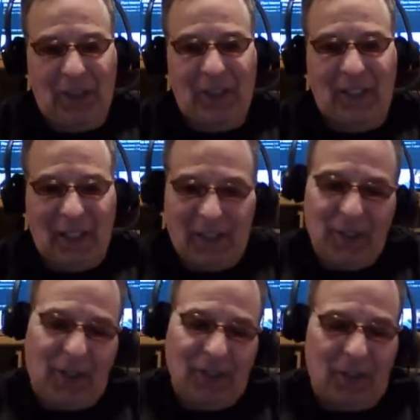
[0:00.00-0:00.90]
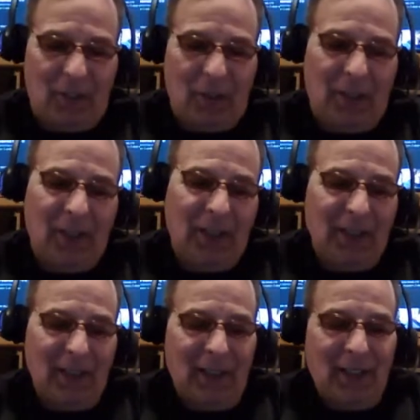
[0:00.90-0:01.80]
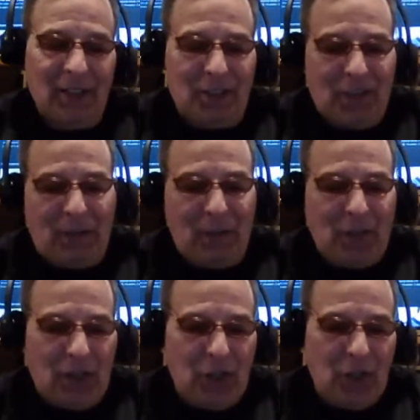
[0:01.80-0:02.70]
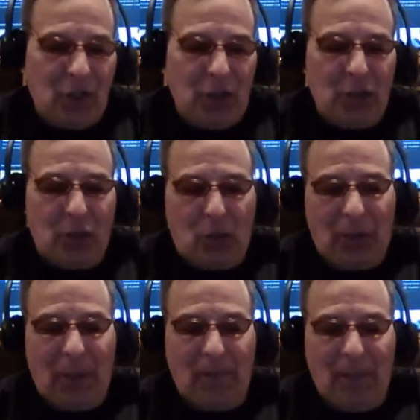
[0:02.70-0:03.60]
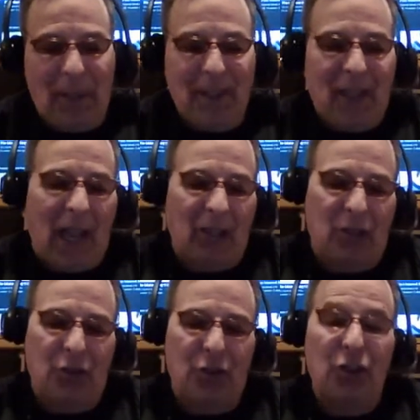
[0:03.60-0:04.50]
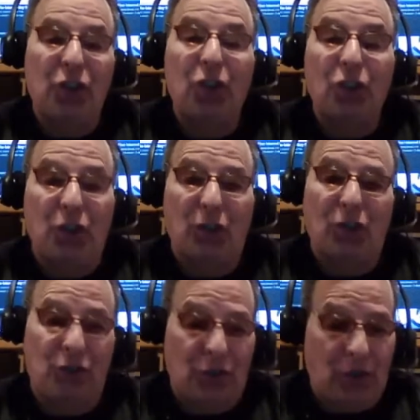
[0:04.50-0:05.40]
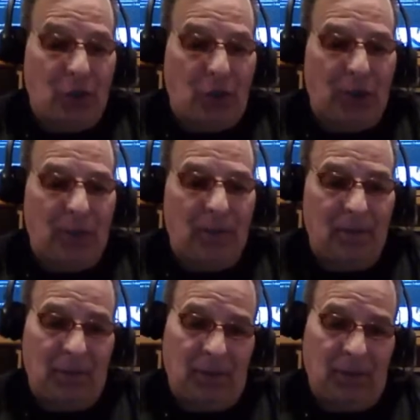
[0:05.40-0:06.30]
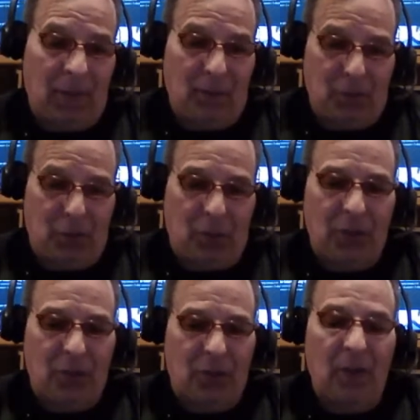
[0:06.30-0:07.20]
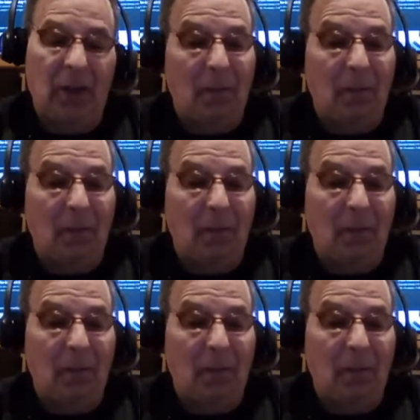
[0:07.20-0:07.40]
Yeah, here you go. So am I. $720 million to Social Security Administration.